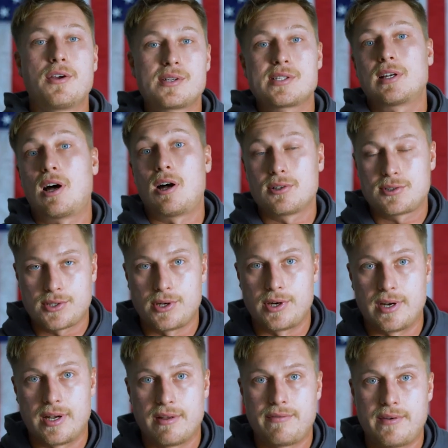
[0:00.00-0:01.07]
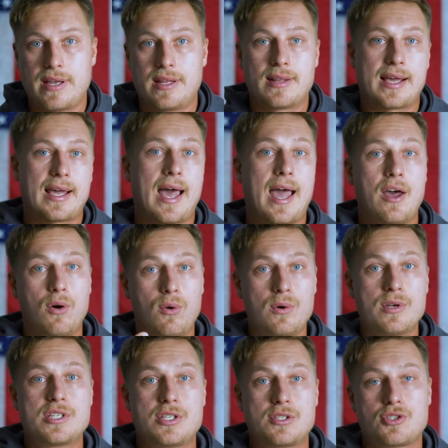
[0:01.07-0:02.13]
there's an alternative. And like I
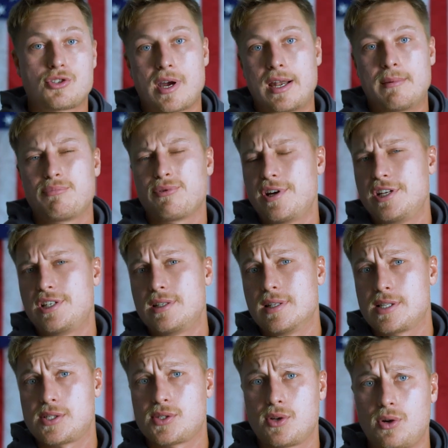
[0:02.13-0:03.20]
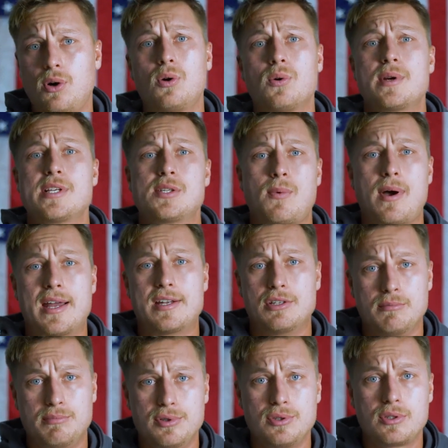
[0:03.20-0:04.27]
always try to preach, and this is the whole reason why I
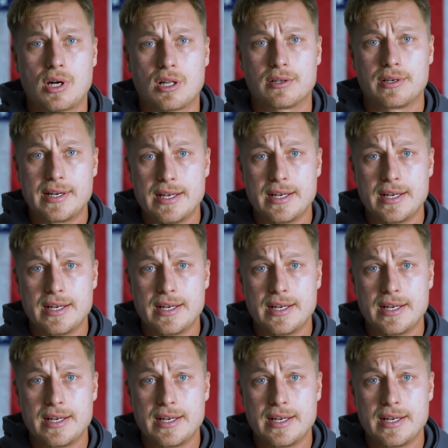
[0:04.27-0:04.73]
do Blue Collar